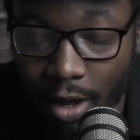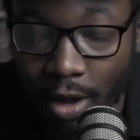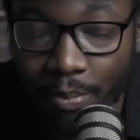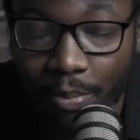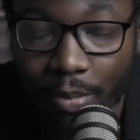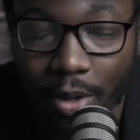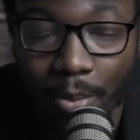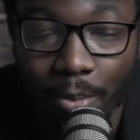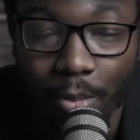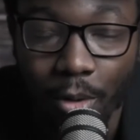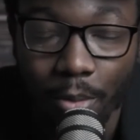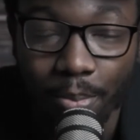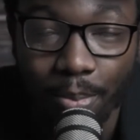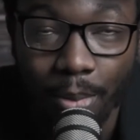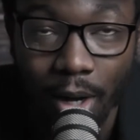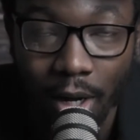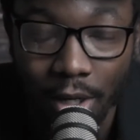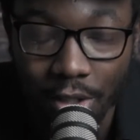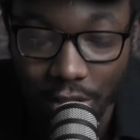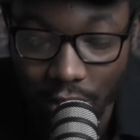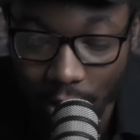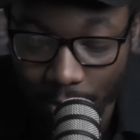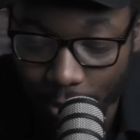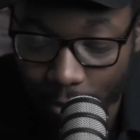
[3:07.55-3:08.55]
a bit more
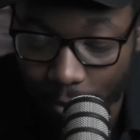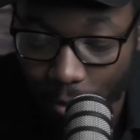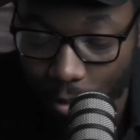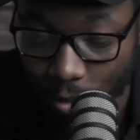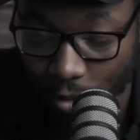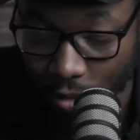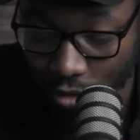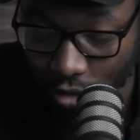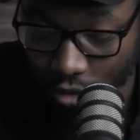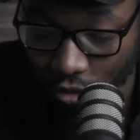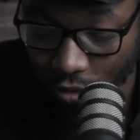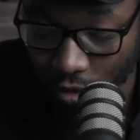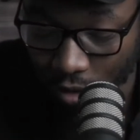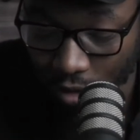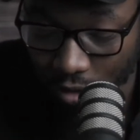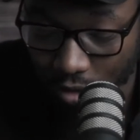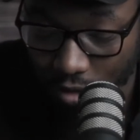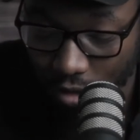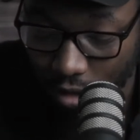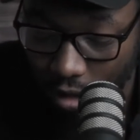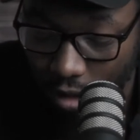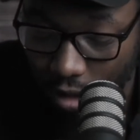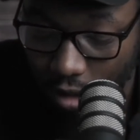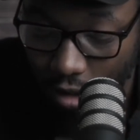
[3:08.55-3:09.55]
punch and a bit more
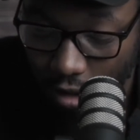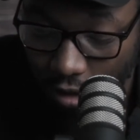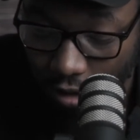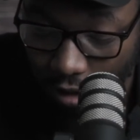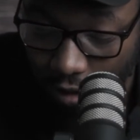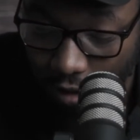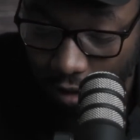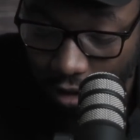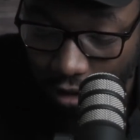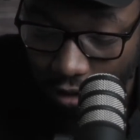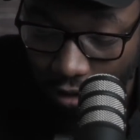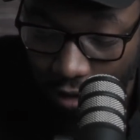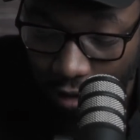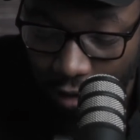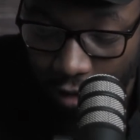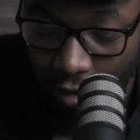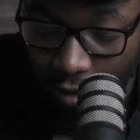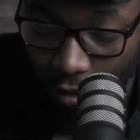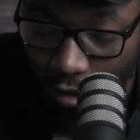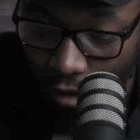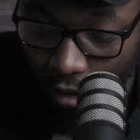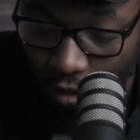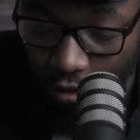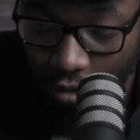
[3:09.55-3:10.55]
contrast. So literally you
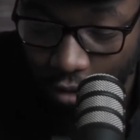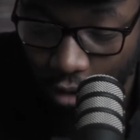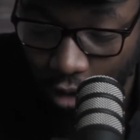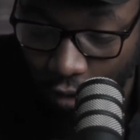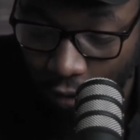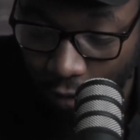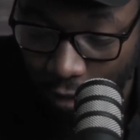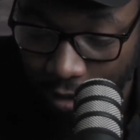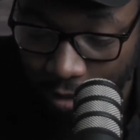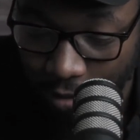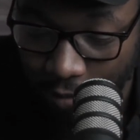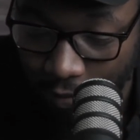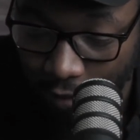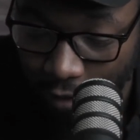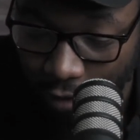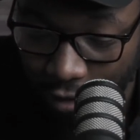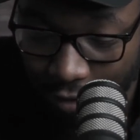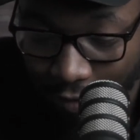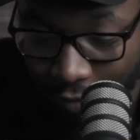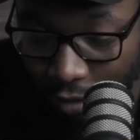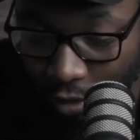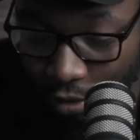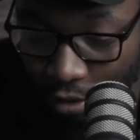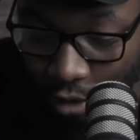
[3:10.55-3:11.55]
don't wanna go too crazy with it, because
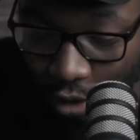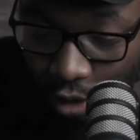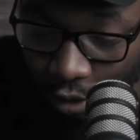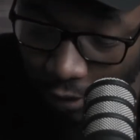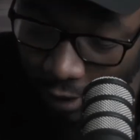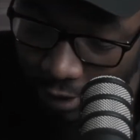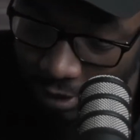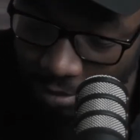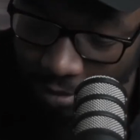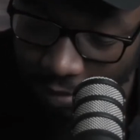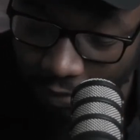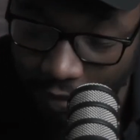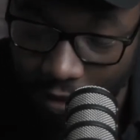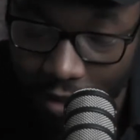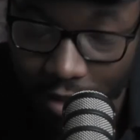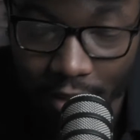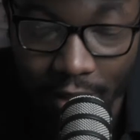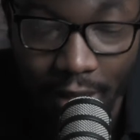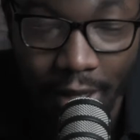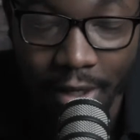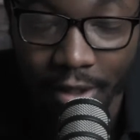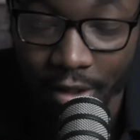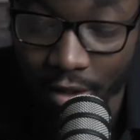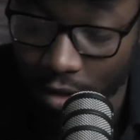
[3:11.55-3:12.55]
if you go too crazy with it,
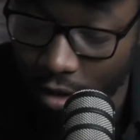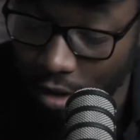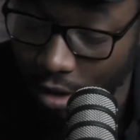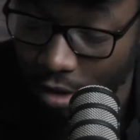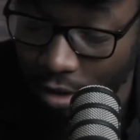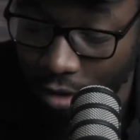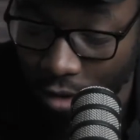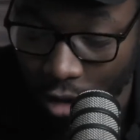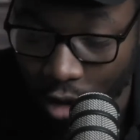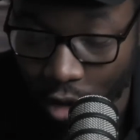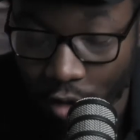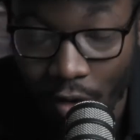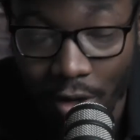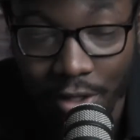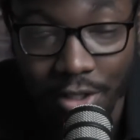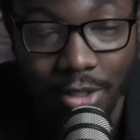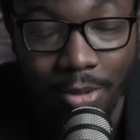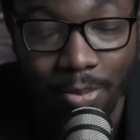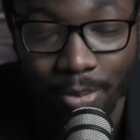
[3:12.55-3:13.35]
then you're gonna crunch the